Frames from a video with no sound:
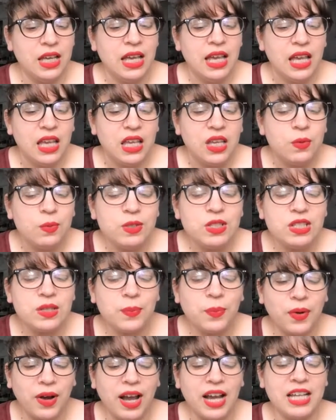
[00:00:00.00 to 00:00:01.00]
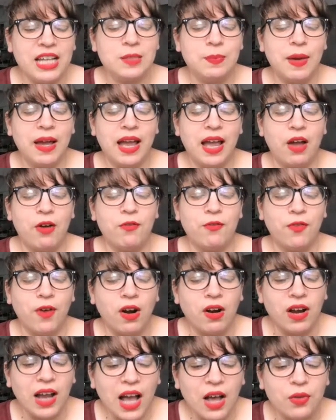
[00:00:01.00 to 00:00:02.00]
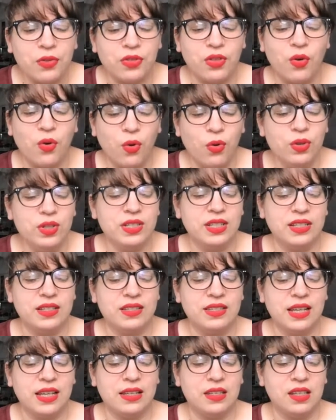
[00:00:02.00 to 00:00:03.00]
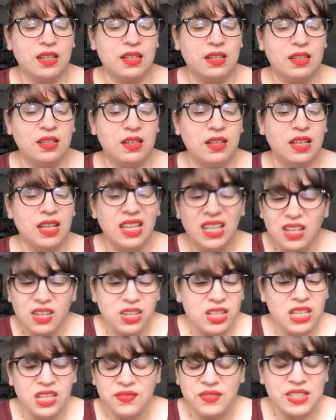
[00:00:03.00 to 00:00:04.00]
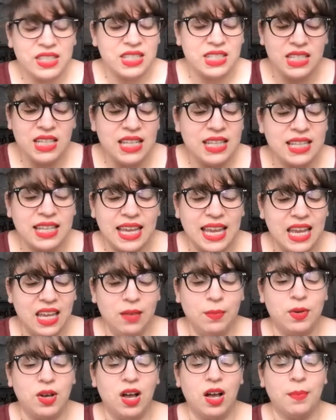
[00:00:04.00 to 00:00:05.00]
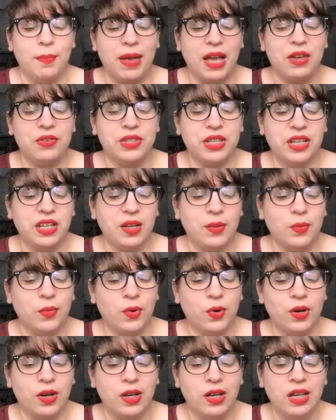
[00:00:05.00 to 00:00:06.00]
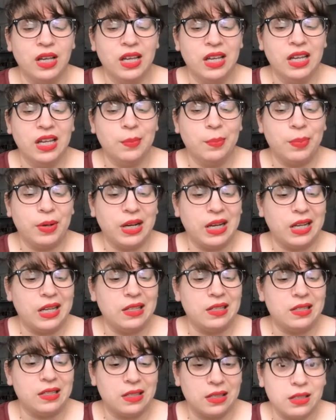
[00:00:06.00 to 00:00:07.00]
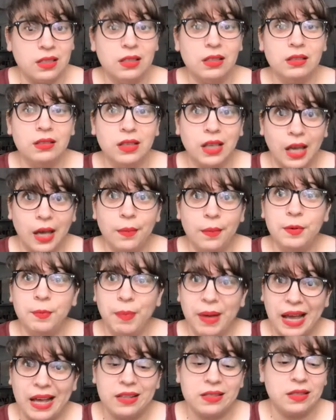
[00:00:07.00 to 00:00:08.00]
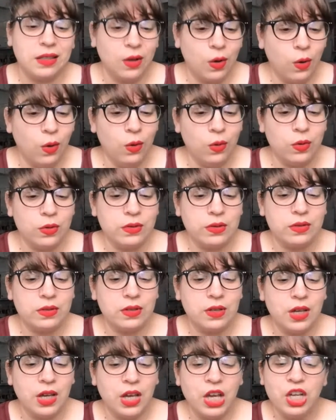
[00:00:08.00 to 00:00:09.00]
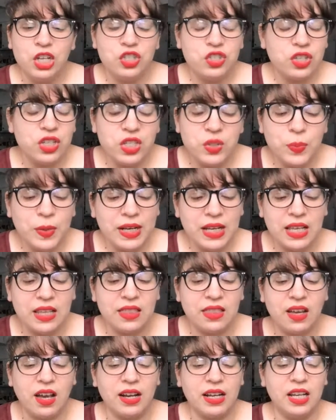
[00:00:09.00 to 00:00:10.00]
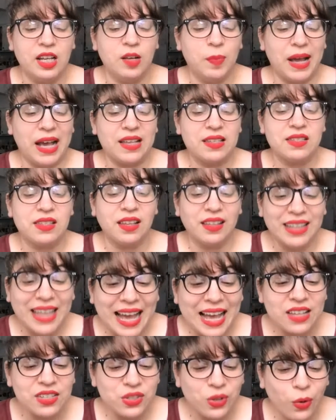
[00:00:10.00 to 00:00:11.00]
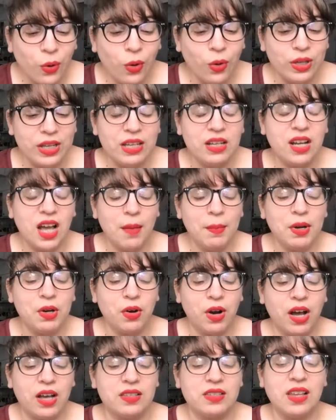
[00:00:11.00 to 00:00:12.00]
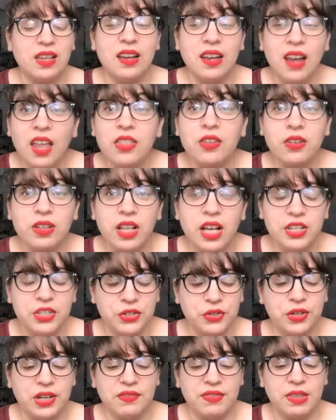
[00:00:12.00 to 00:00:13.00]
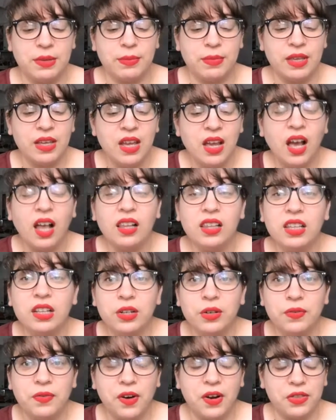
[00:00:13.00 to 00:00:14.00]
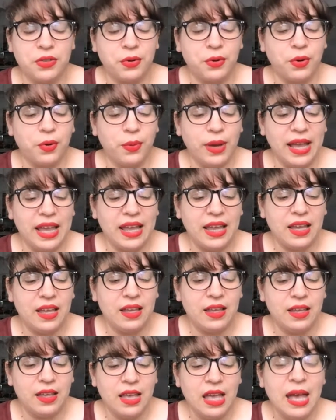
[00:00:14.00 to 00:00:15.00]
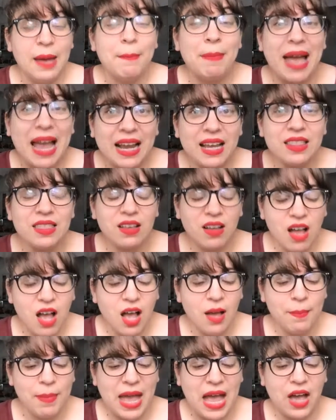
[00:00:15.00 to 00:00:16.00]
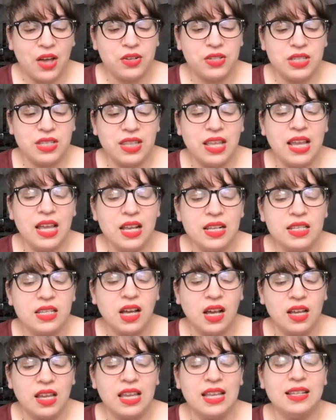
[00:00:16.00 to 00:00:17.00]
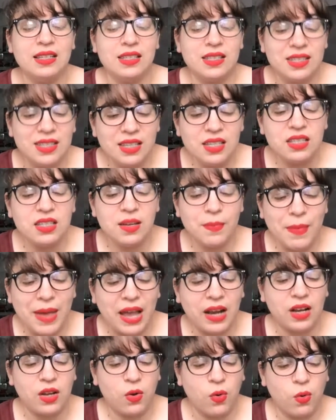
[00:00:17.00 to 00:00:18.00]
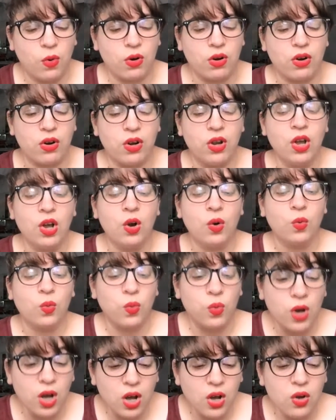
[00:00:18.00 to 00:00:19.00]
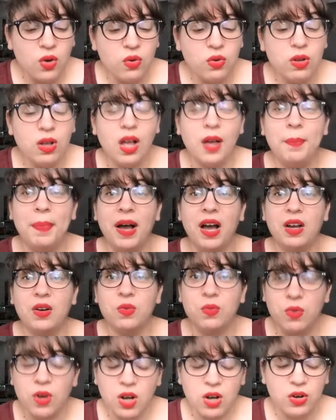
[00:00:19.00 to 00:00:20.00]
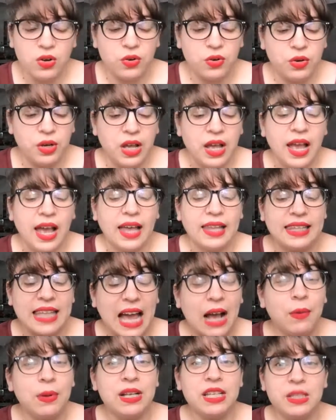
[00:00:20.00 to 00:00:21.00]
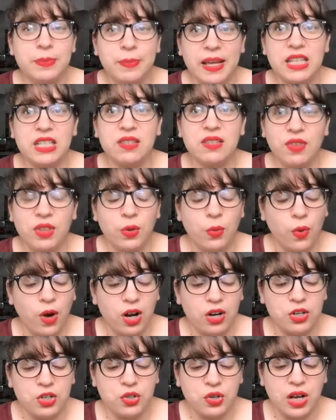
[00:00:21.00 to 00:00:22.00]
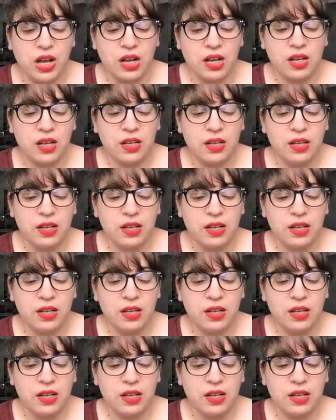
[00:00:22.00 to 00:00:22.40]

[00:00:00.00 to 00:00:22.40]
He was surprised by how far out the holes extended. He couldn't even see the camp compound anymore, but he still kept passing holes. Just when he thought he'd passed the last hole, he'd come across another cluster of them a little farther away. Back at the compound, they had dug in systematic order, row upon row, allowing space for the water truck.